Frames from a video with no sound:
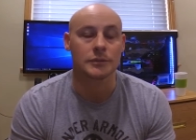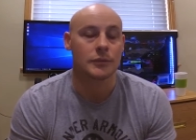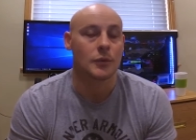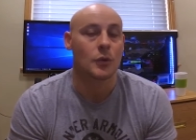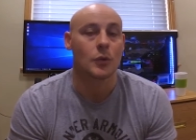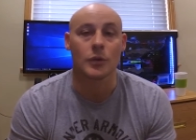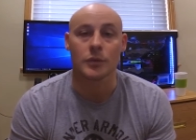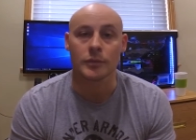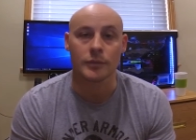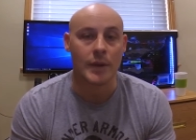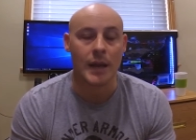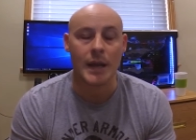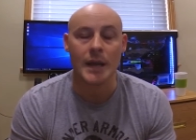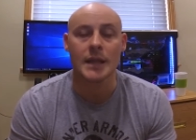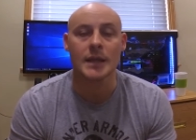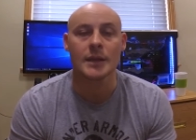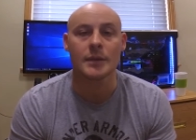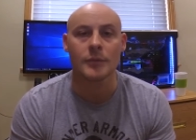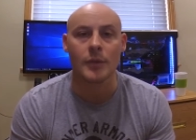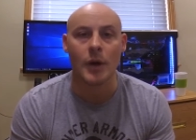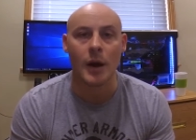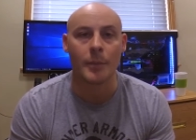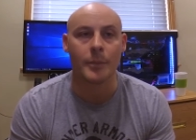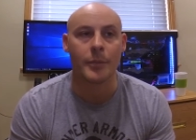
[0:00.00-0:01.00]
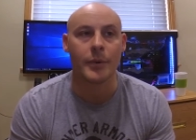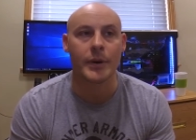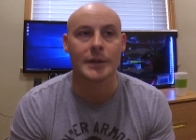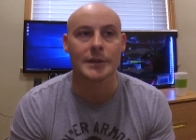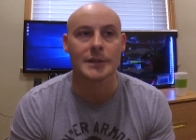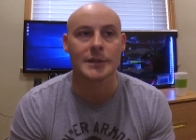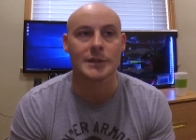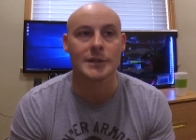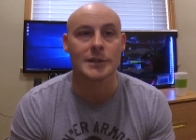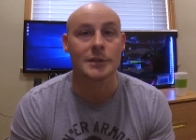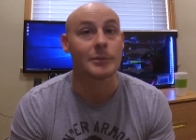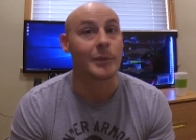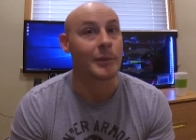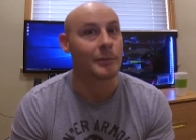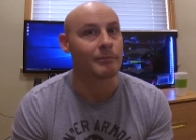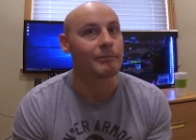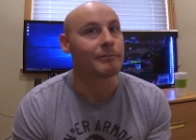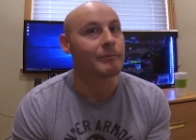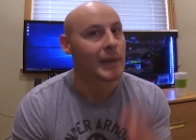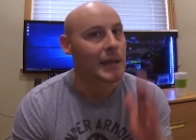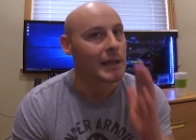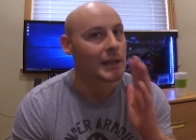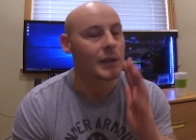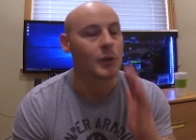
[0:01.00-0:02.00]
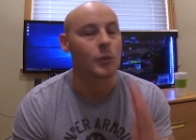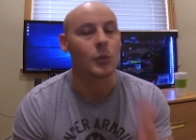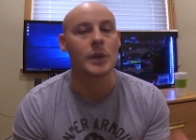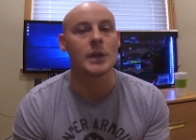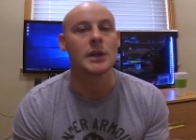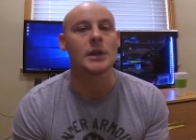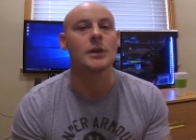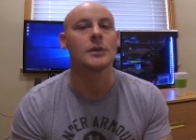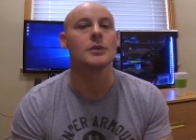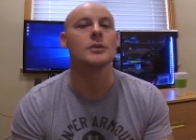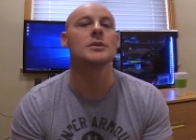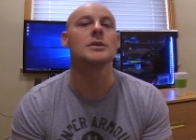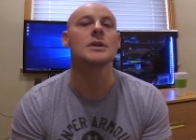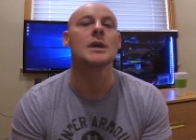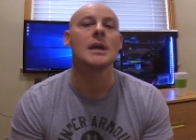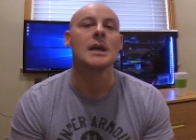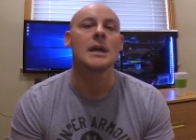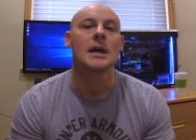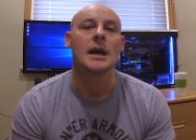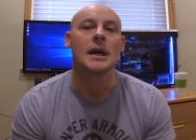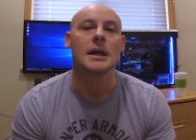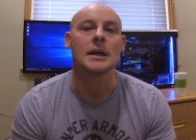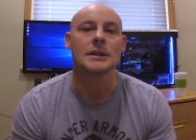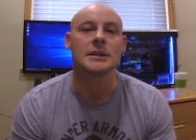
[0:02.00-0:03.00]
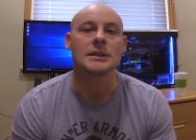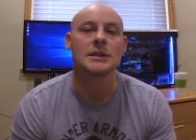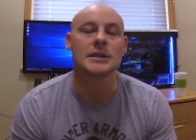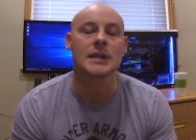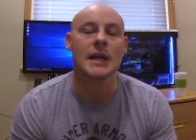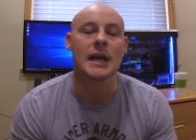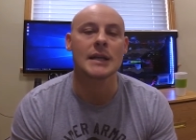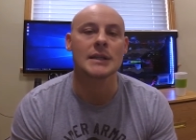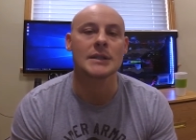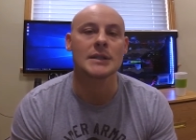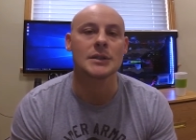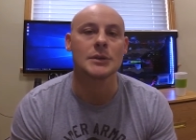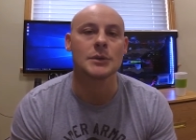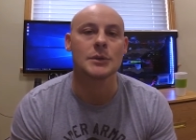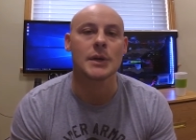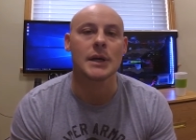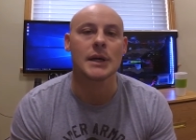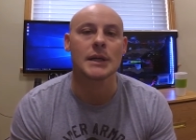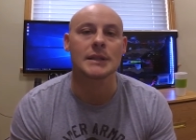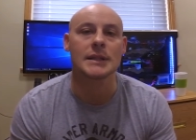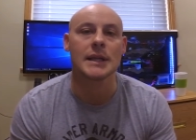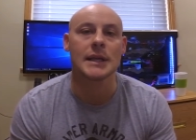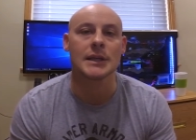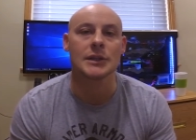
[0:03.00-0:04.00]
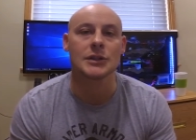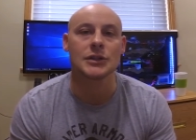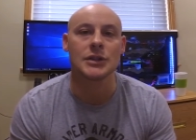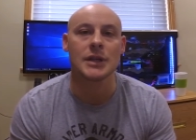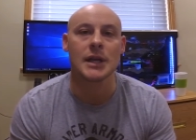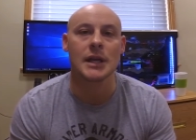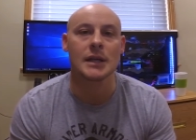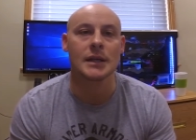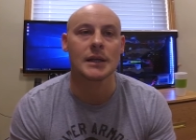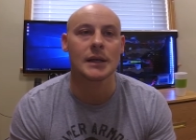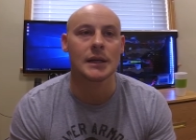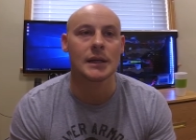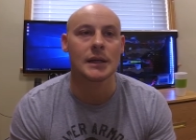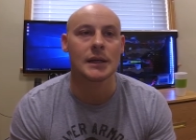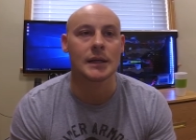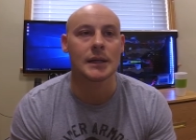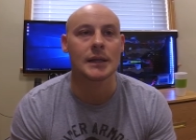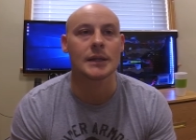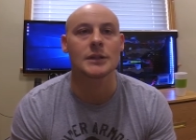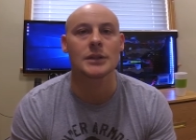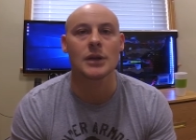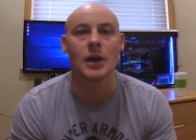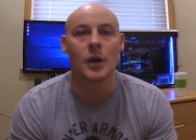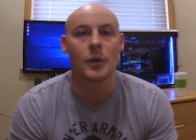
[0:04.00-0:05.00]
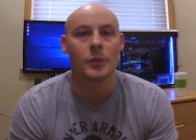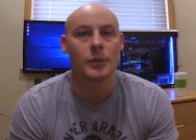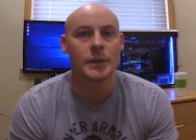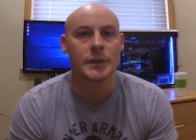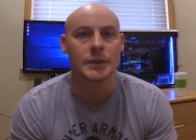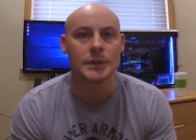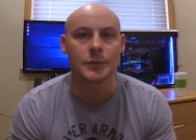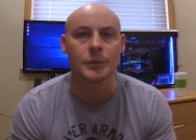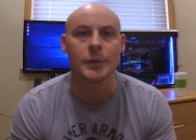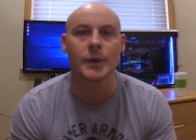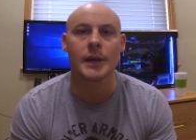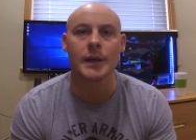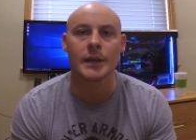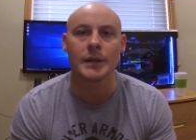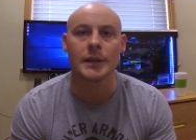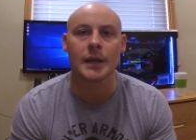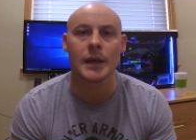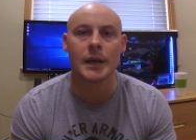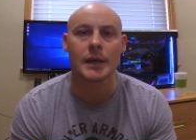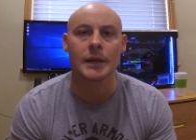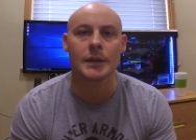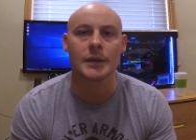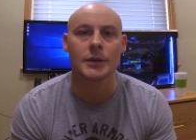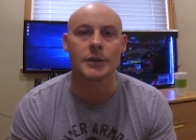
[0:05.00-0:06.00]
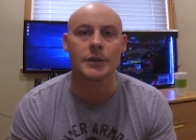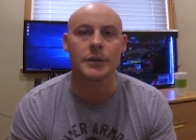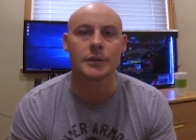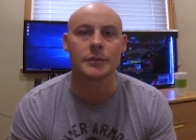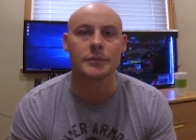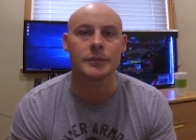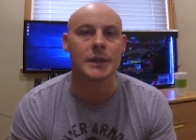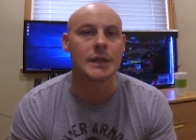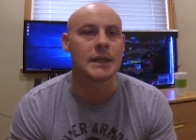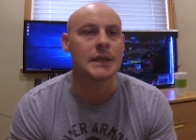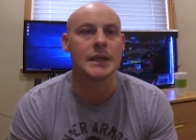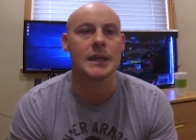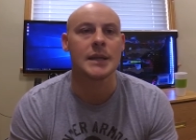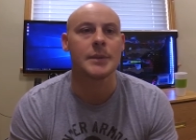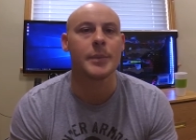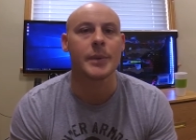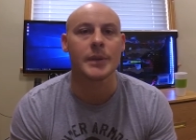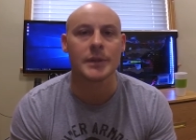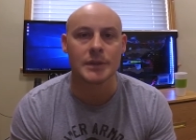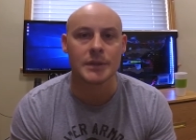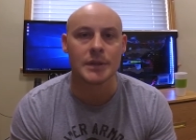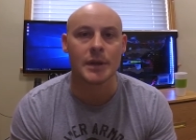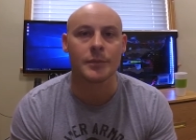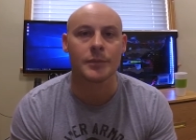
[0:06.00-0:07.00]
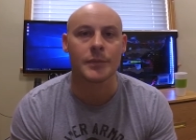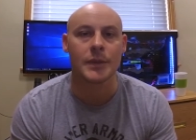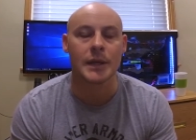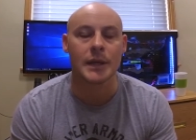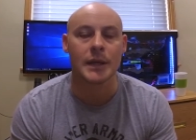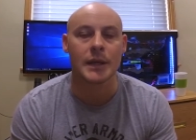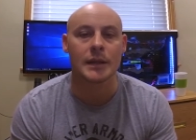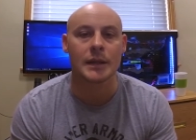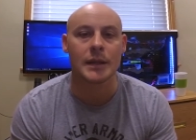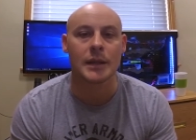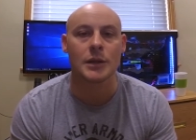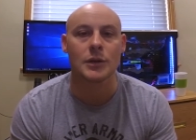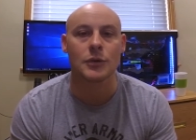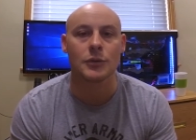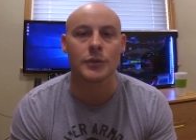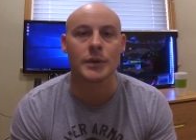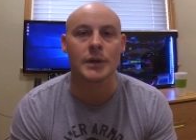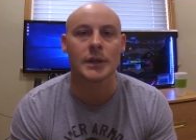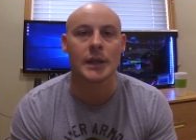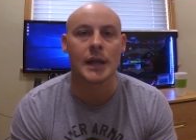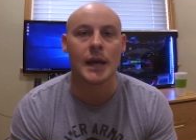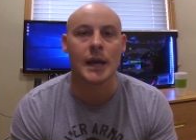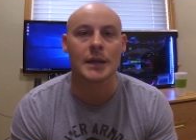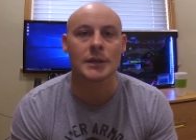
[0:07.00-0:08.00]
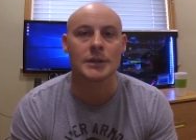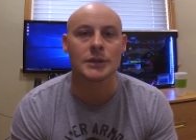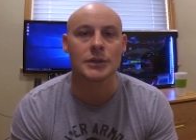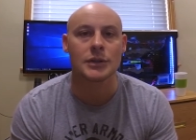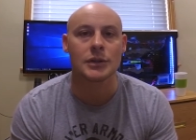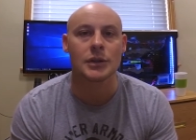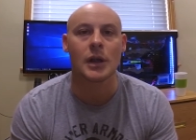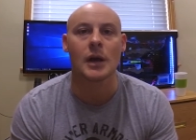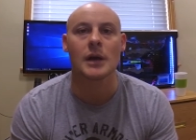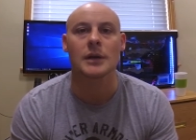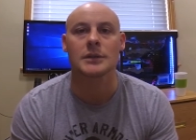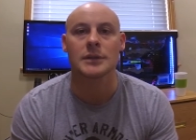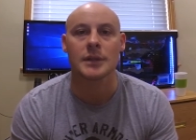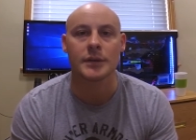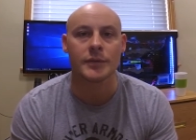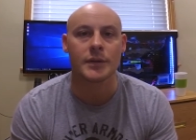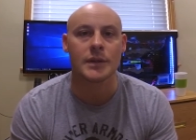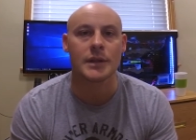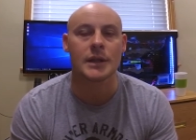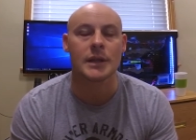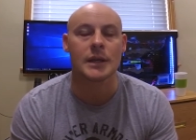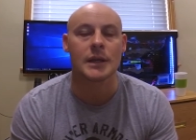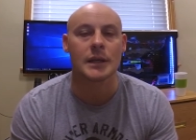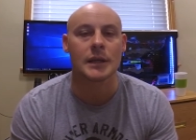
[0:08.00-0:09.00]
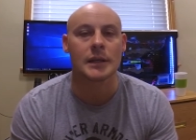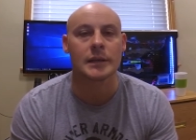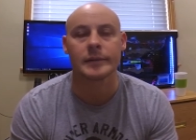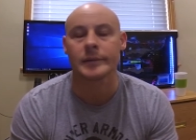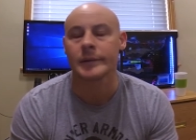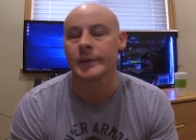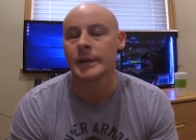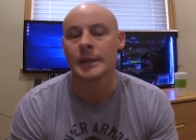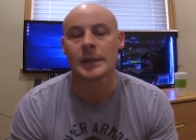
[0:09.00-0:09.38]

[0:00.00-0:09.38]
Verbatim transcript: or any operating system, but mainly Windows, uh, decides to uh, take a shit, uh, it's always when uh, you're knee deep in something and then you realize you lost everything. And